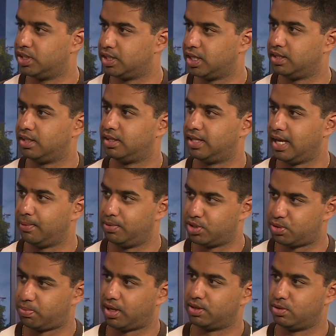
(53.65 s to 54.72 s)
and then they would
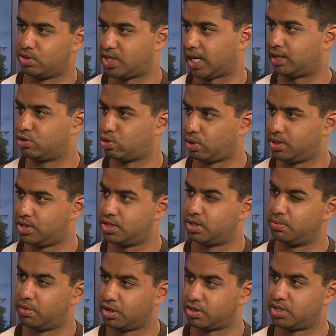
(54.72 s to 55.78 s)
spread their second choices
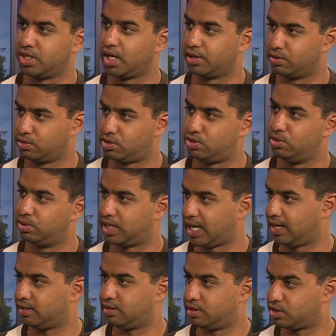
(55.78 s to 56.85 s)
amongst the other 2
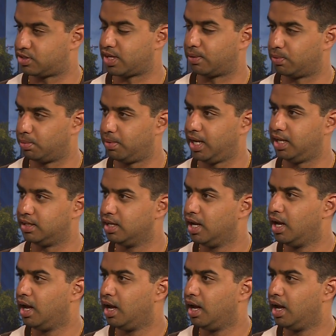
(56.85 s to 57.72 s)
candidates that remain,